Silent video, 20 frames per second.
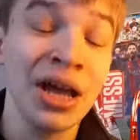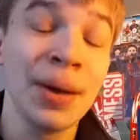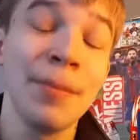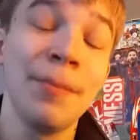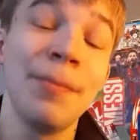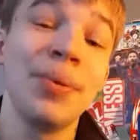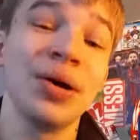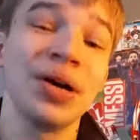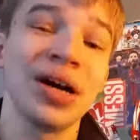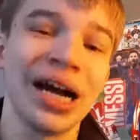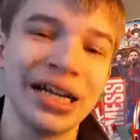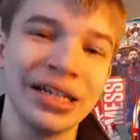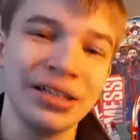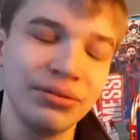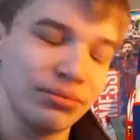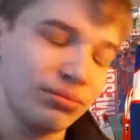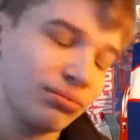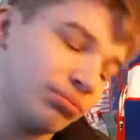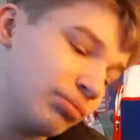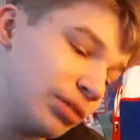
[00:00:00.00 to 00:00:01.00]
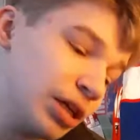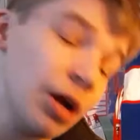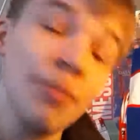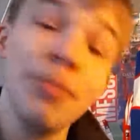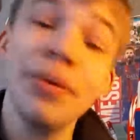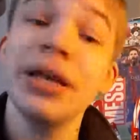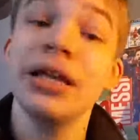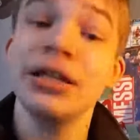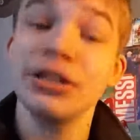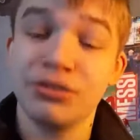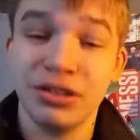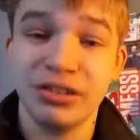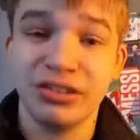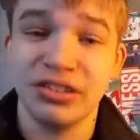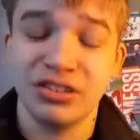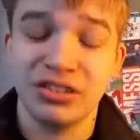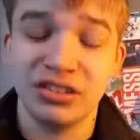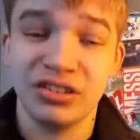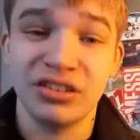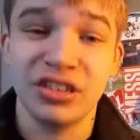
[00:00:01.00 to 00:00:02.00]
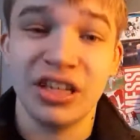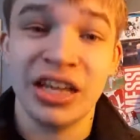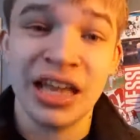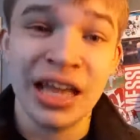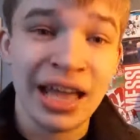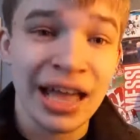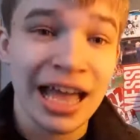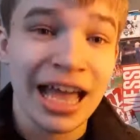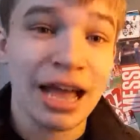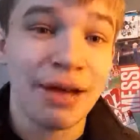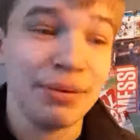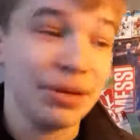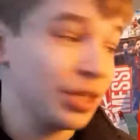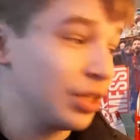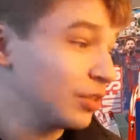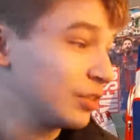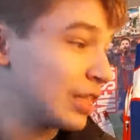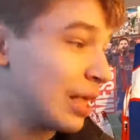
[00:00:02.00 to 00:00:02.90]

but it'll be interesting to see how he does.